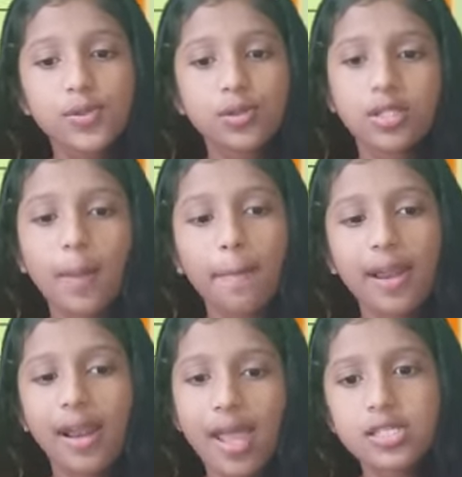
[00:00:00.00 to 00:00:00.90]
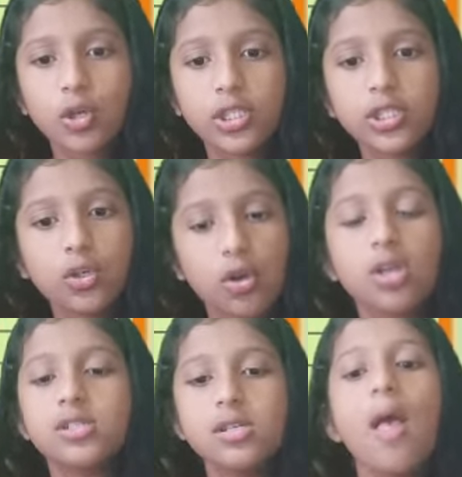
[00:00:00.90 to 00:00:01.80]
The banana is going to
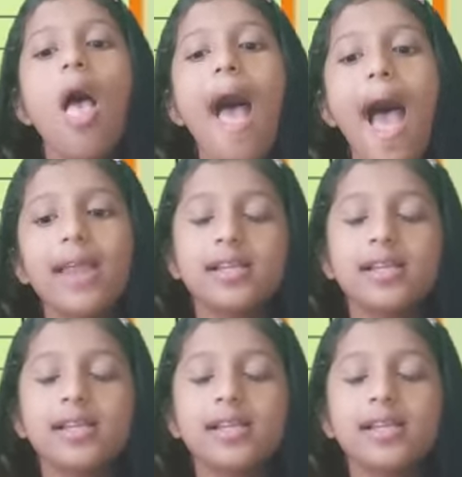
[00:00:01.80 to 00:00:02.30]
rotten, and it